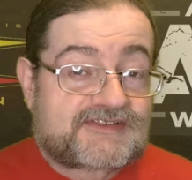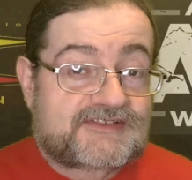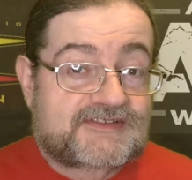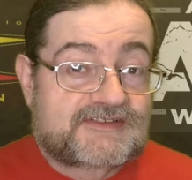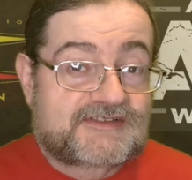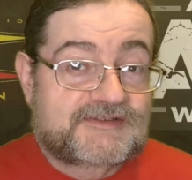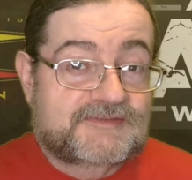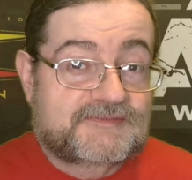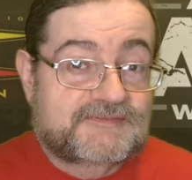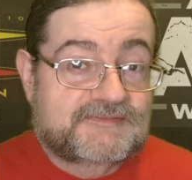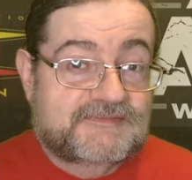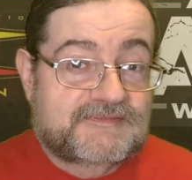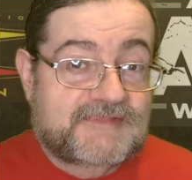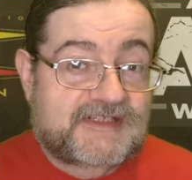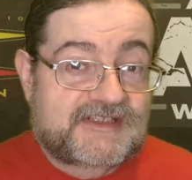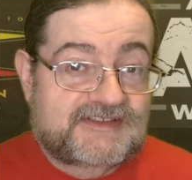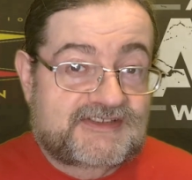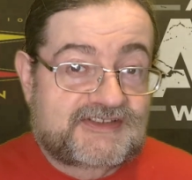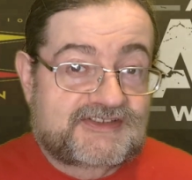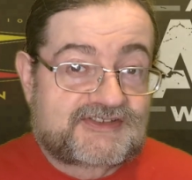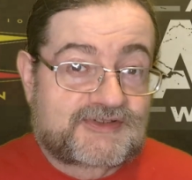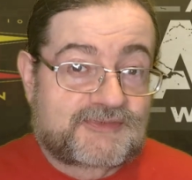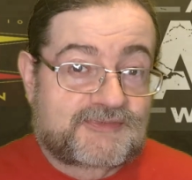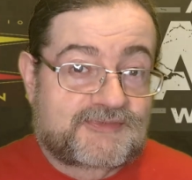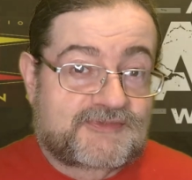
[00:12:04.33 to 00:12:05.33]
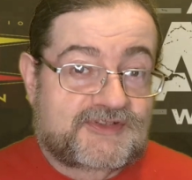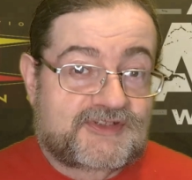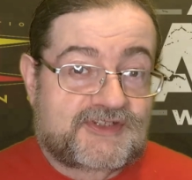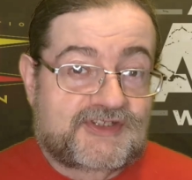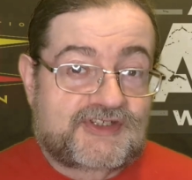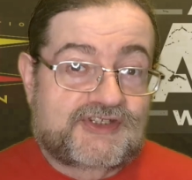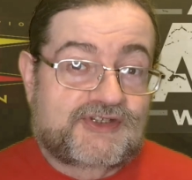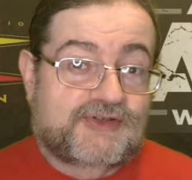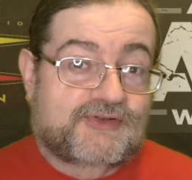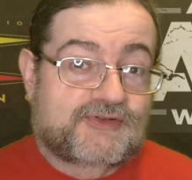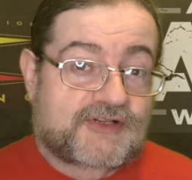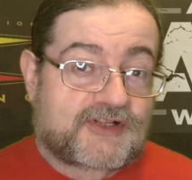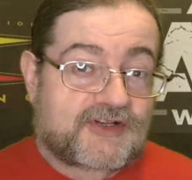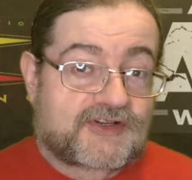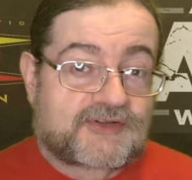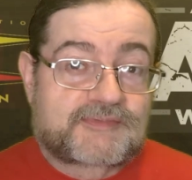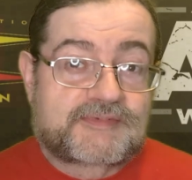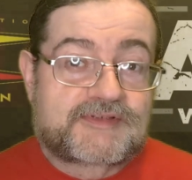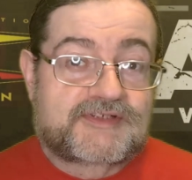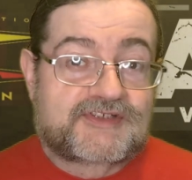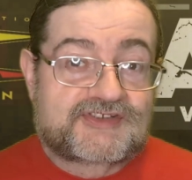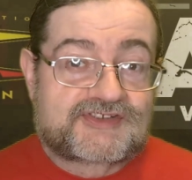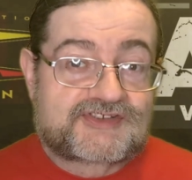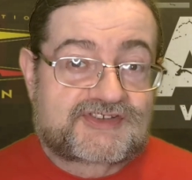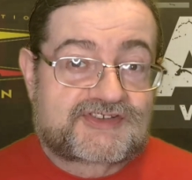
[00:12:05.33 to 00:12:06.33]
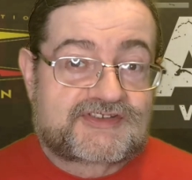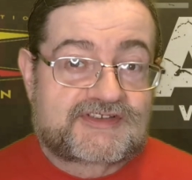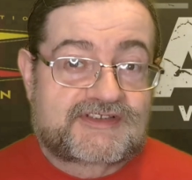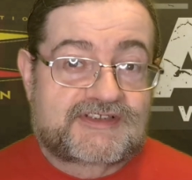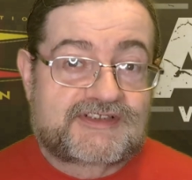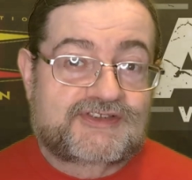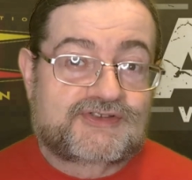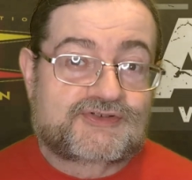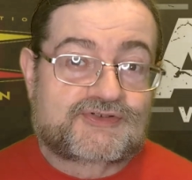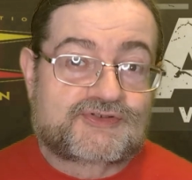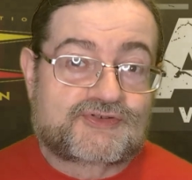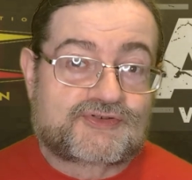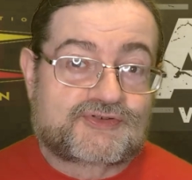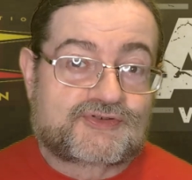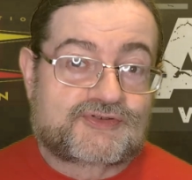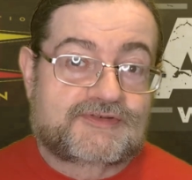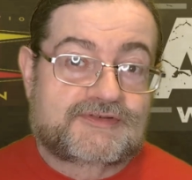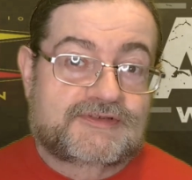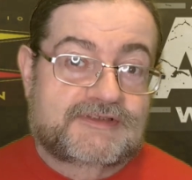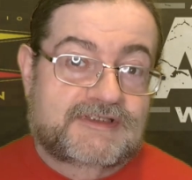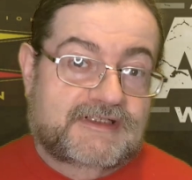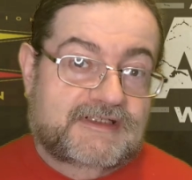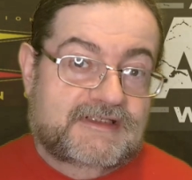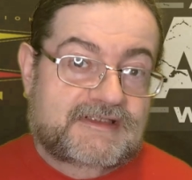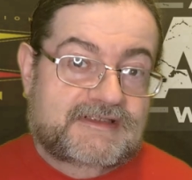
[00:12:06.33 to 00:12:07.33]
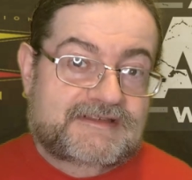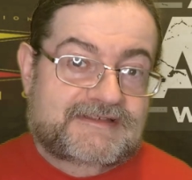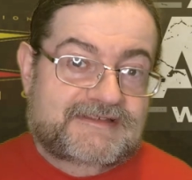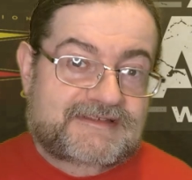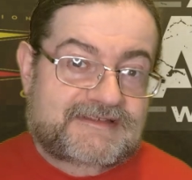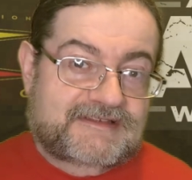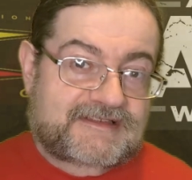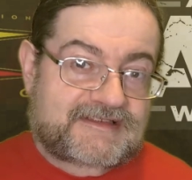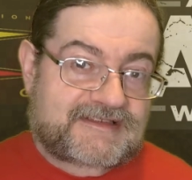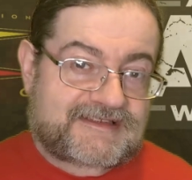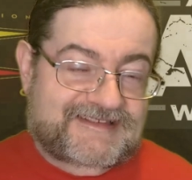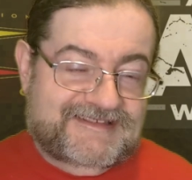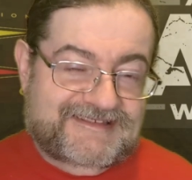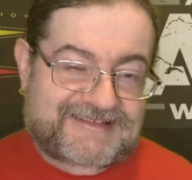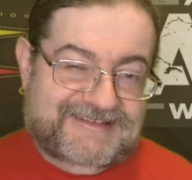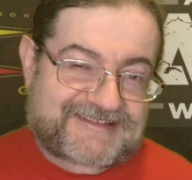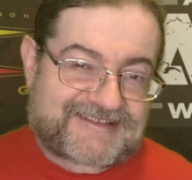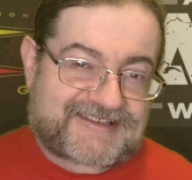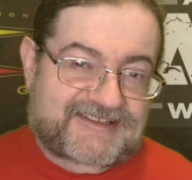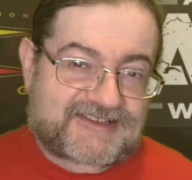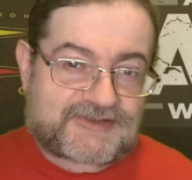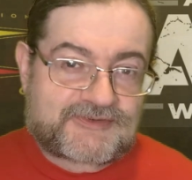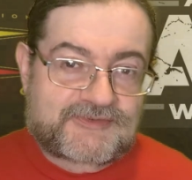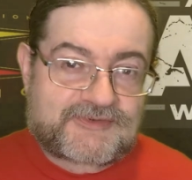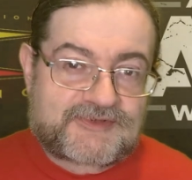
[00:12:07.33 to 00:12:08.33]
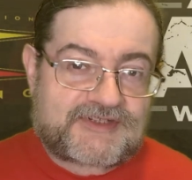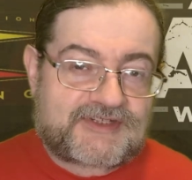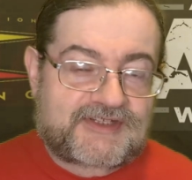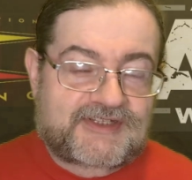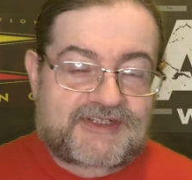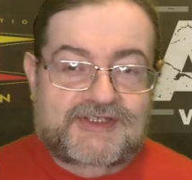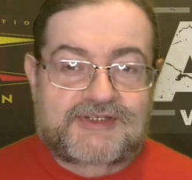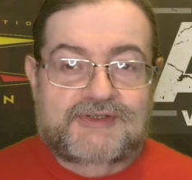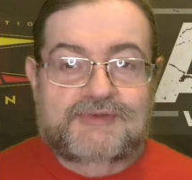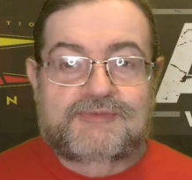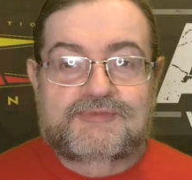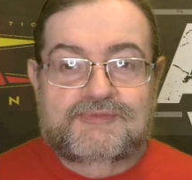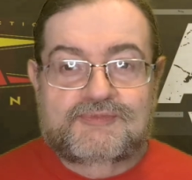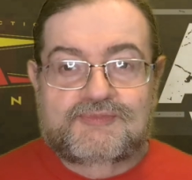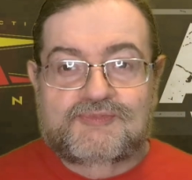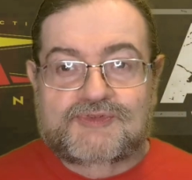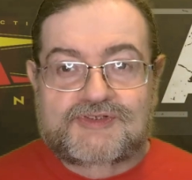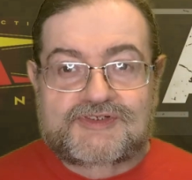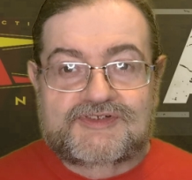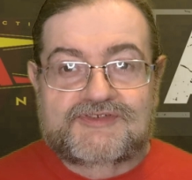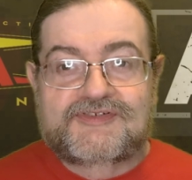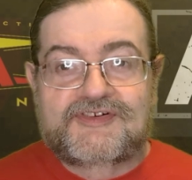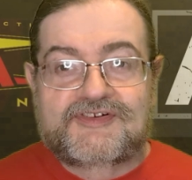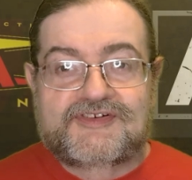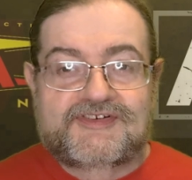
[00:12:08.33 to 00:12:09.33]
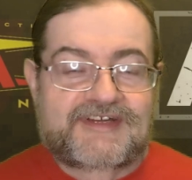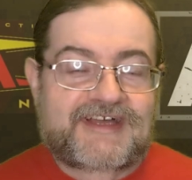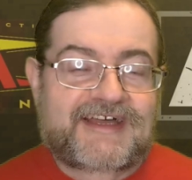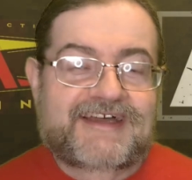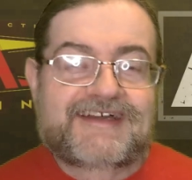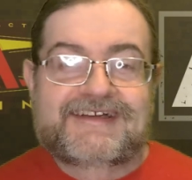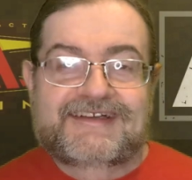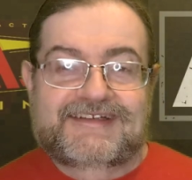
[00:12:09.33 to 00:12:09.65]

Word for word: Um, is it something that you like personally, or is it something that you would have